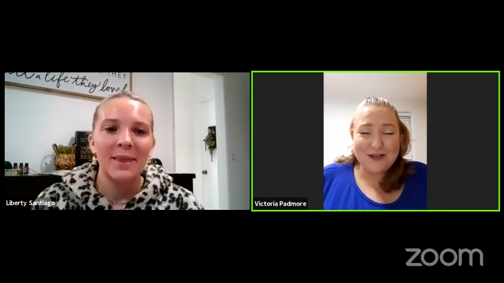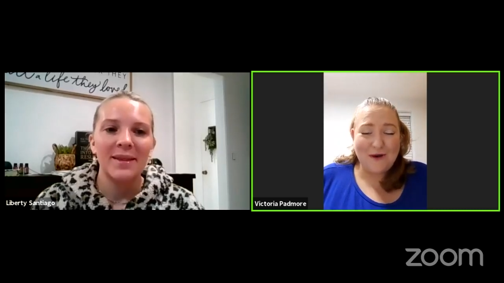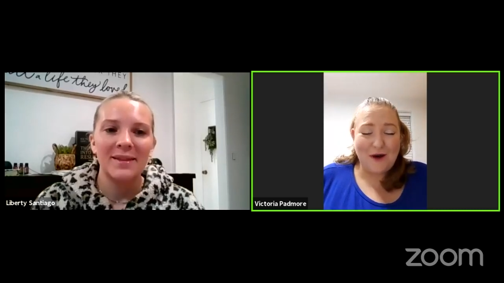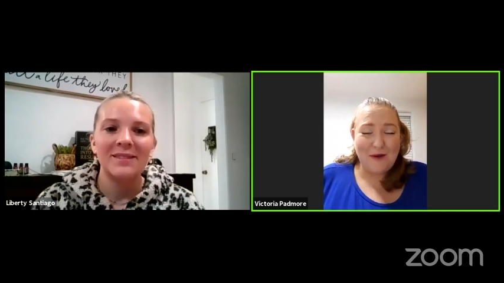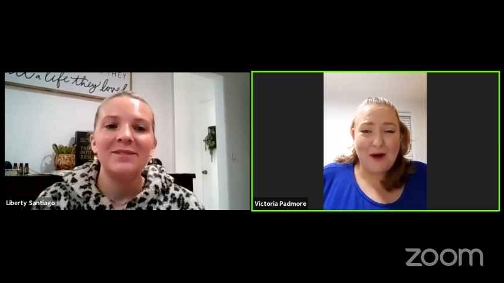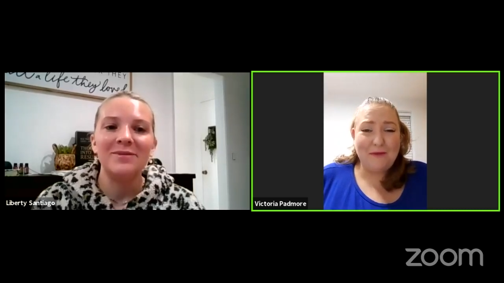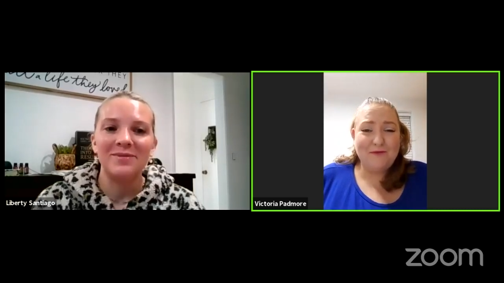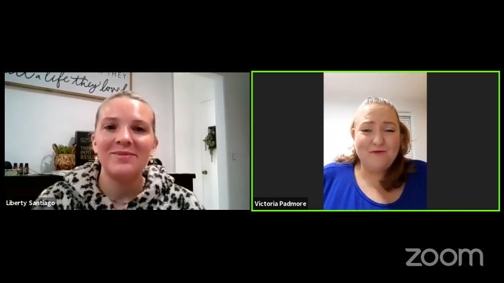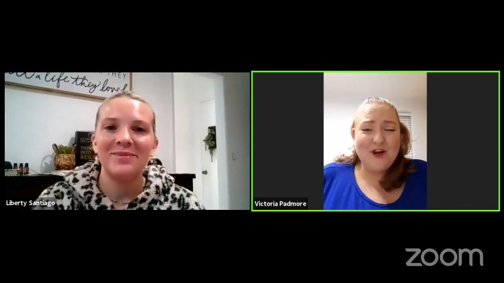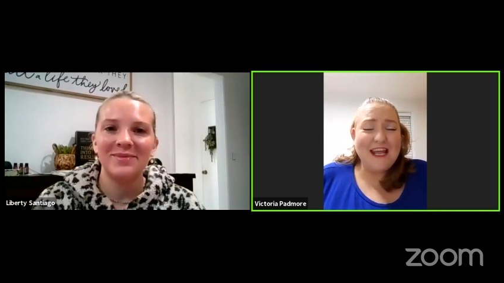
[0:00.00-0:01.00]
Speaker 1: so I'm,
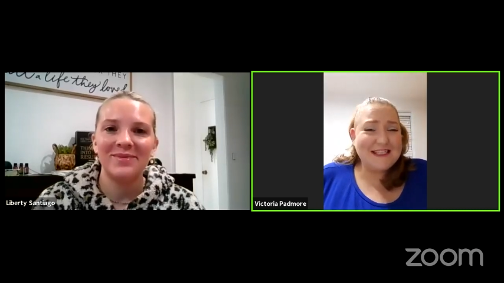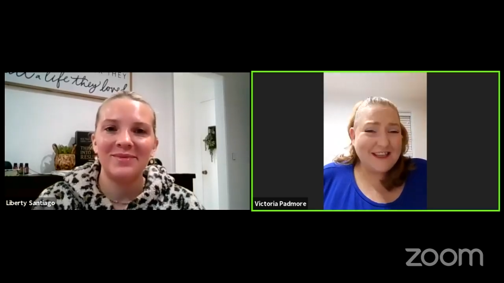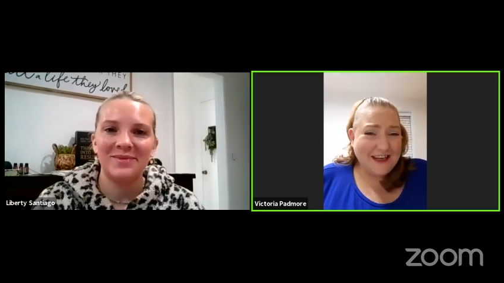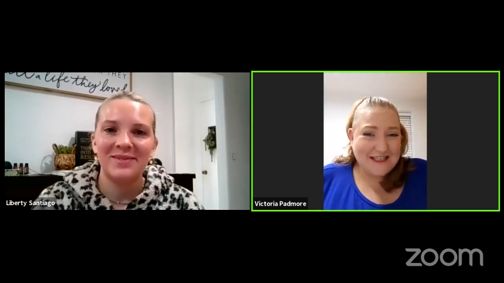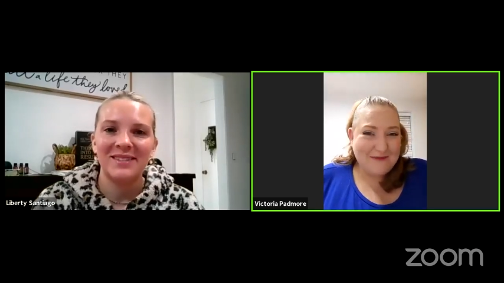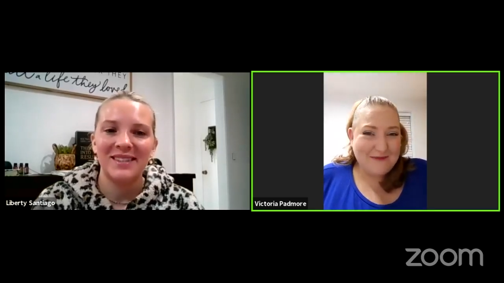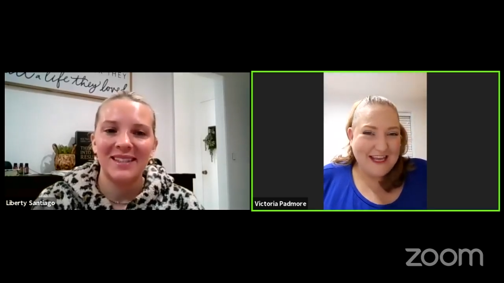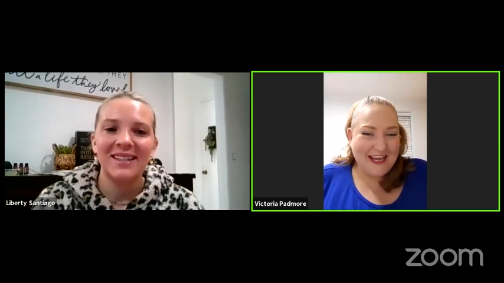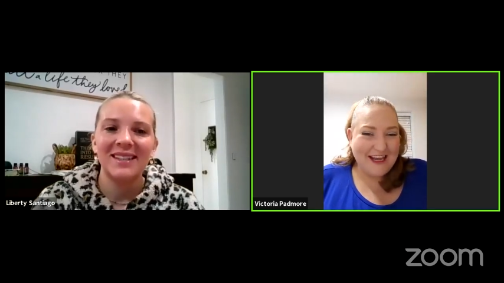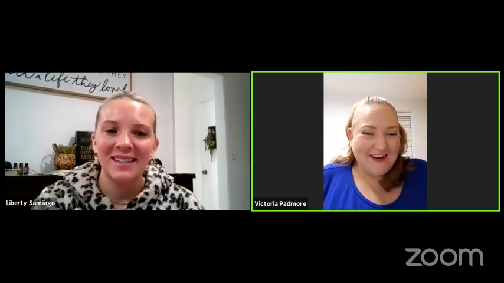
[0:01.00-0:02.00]
I'm really excited to
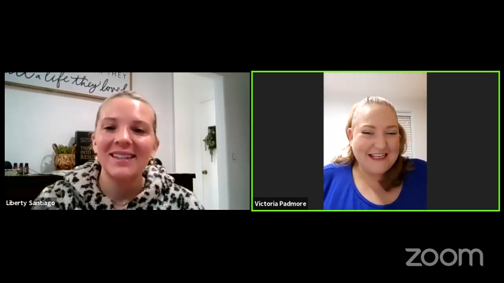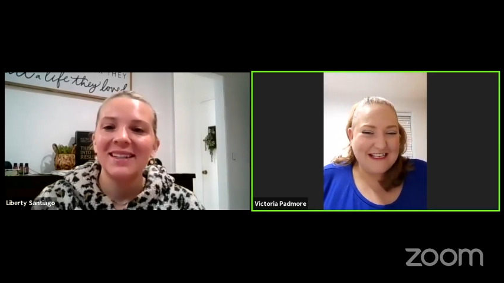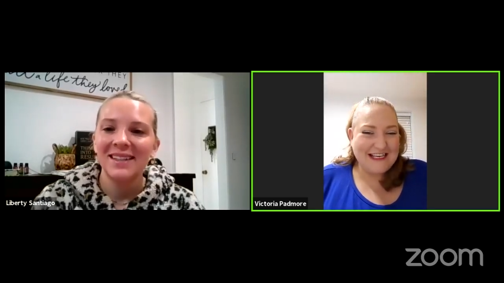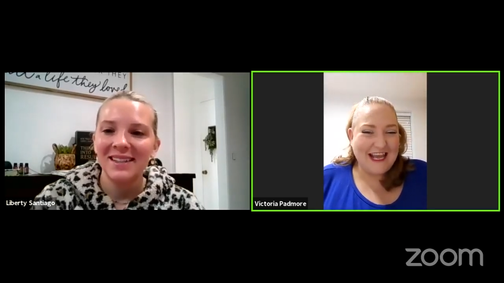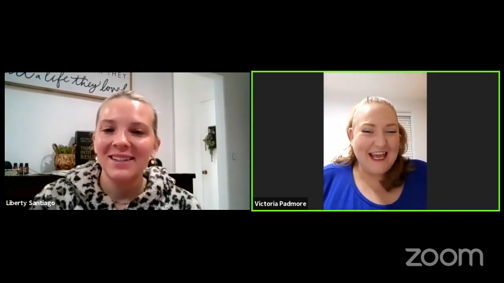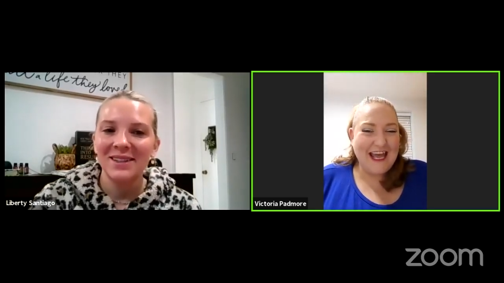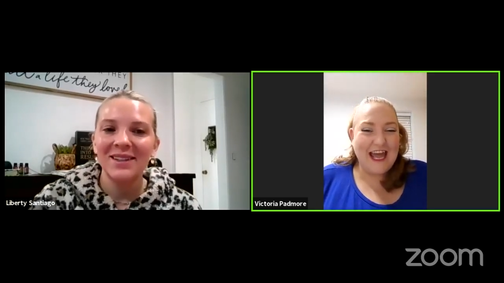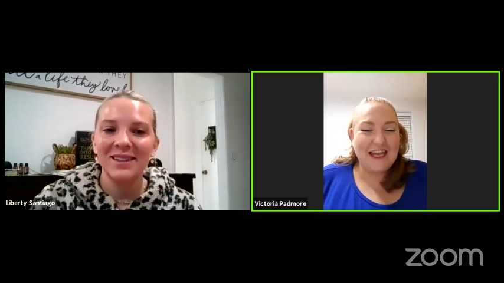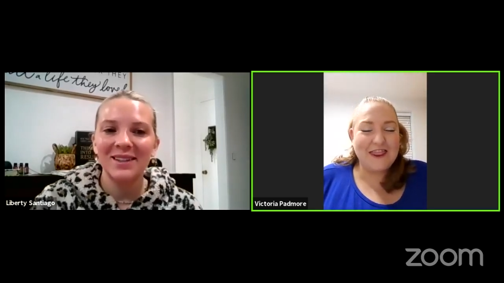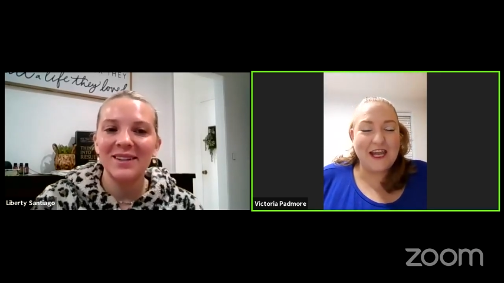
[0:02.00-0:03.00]
be here actually.
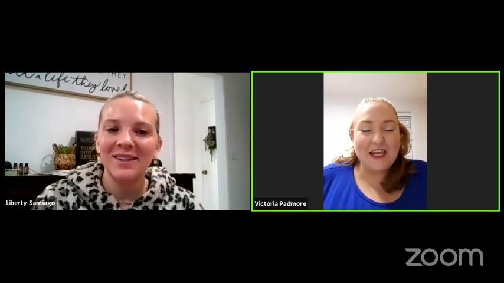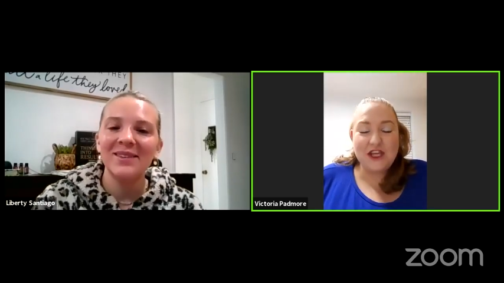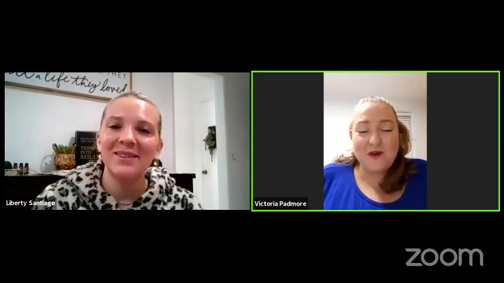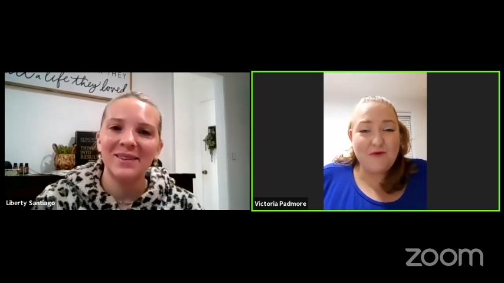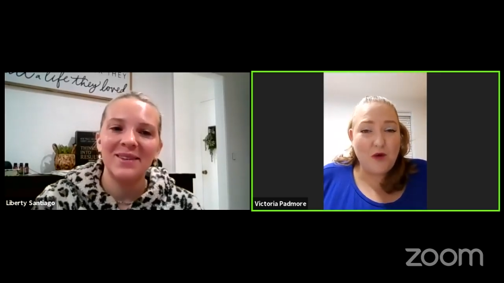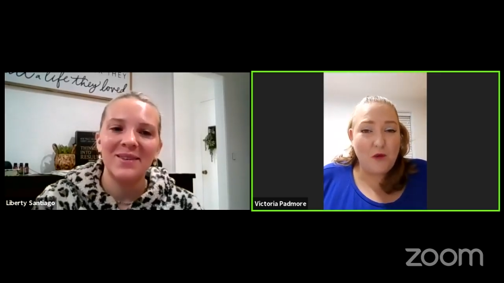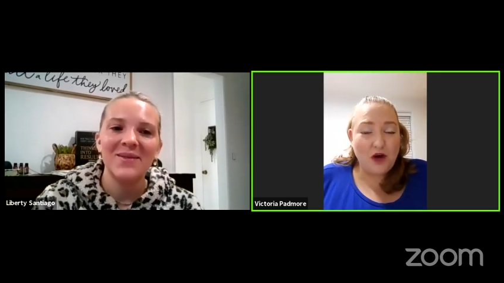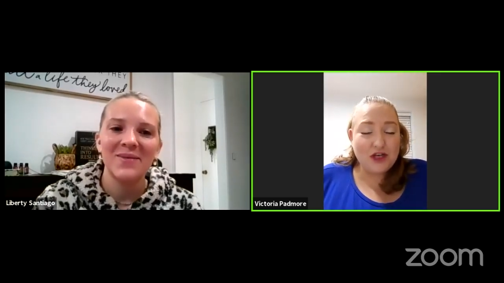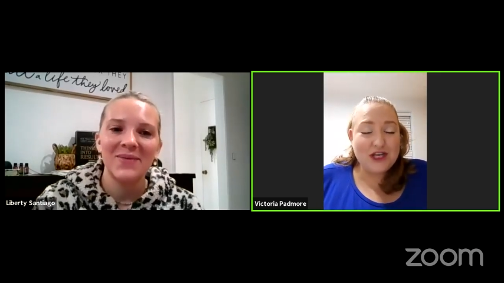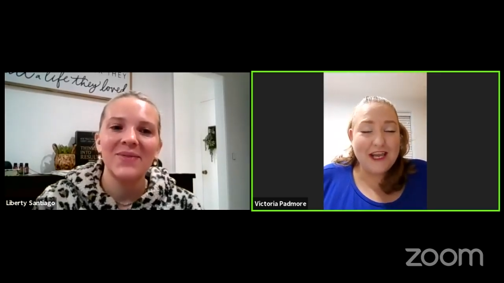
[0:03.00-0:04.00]
And thank you to everyone
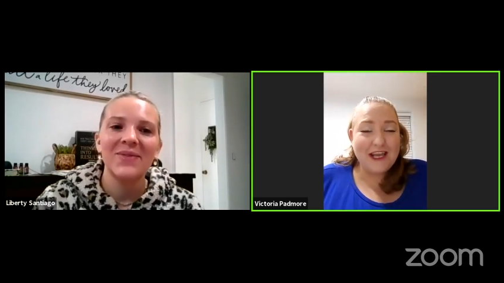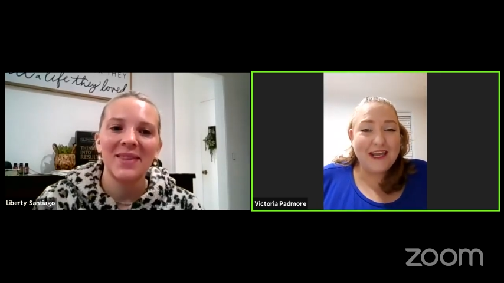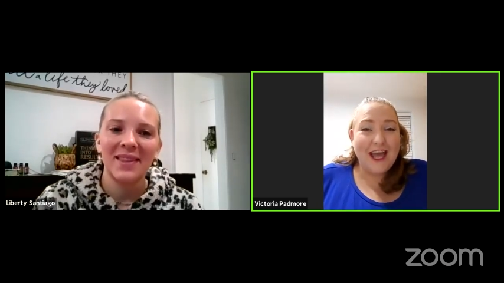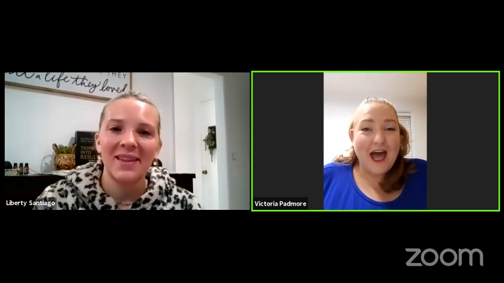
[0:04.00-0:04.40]
watching.